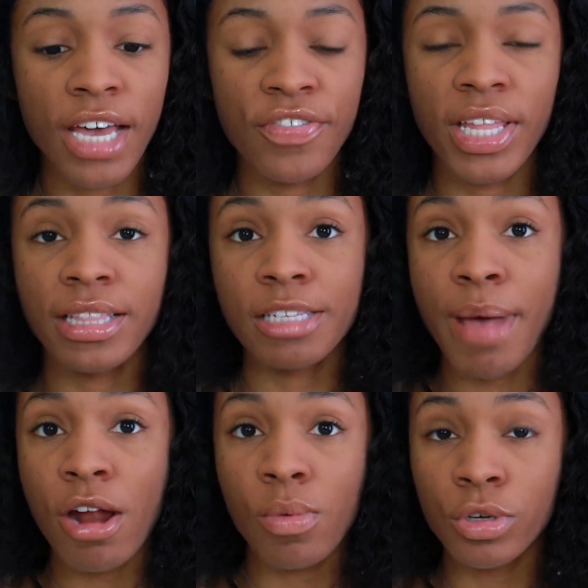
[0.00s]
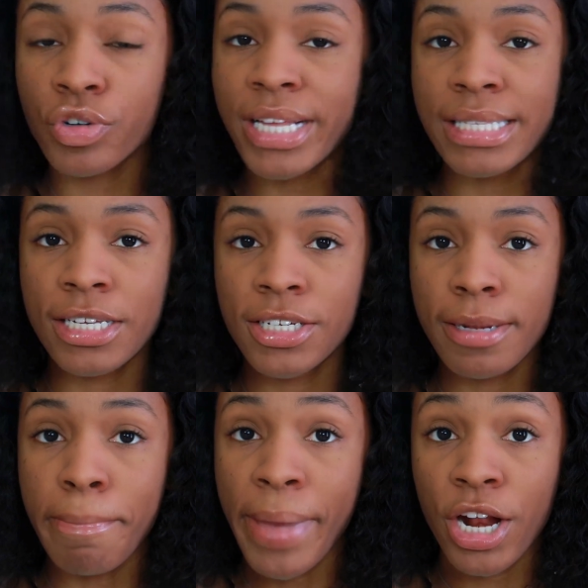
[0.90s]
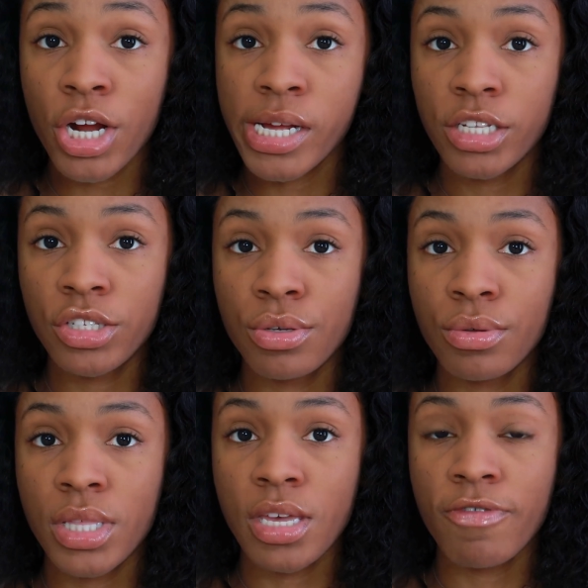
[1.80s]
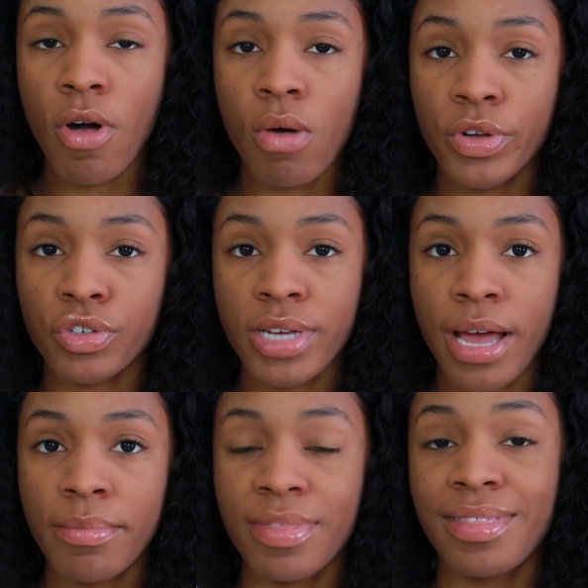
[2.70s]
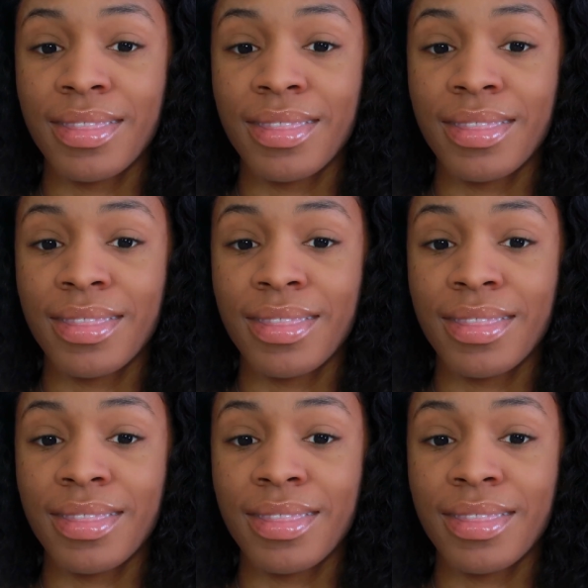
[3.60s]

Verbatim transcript: I feel like this powder will transition better into the fall, winter time